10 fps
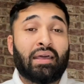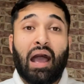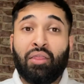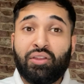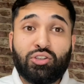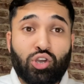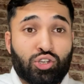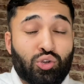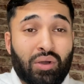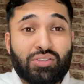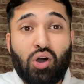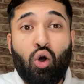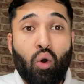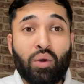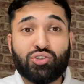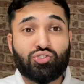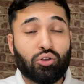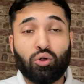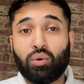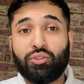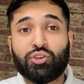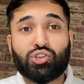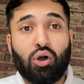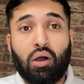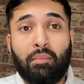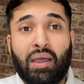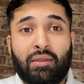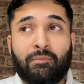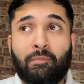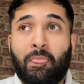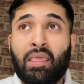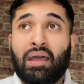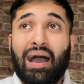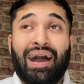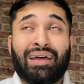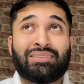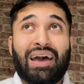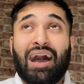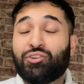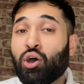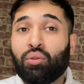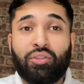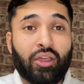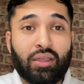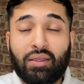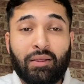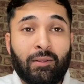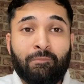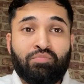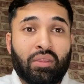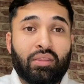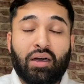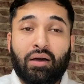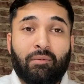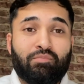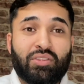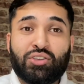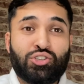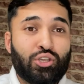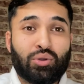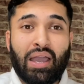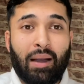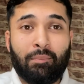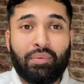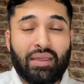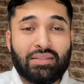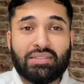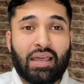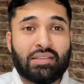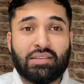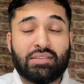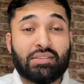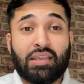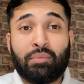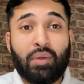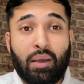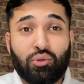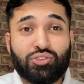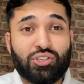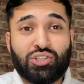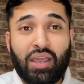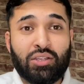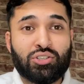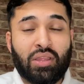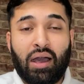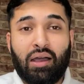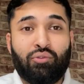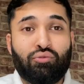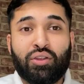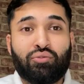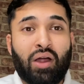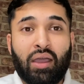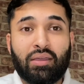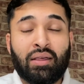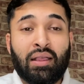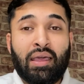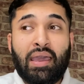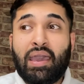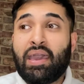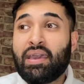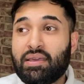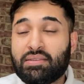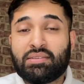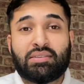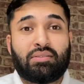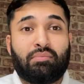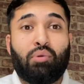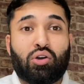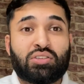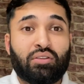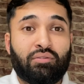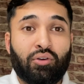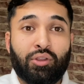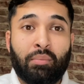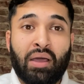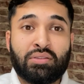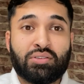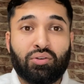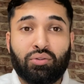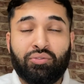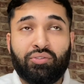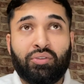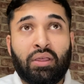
Anthony Joshua has always struggled with the shorter men. And I don't think that this new camp in Texas is going to be able to change that and rewrite his boxing fundamentals.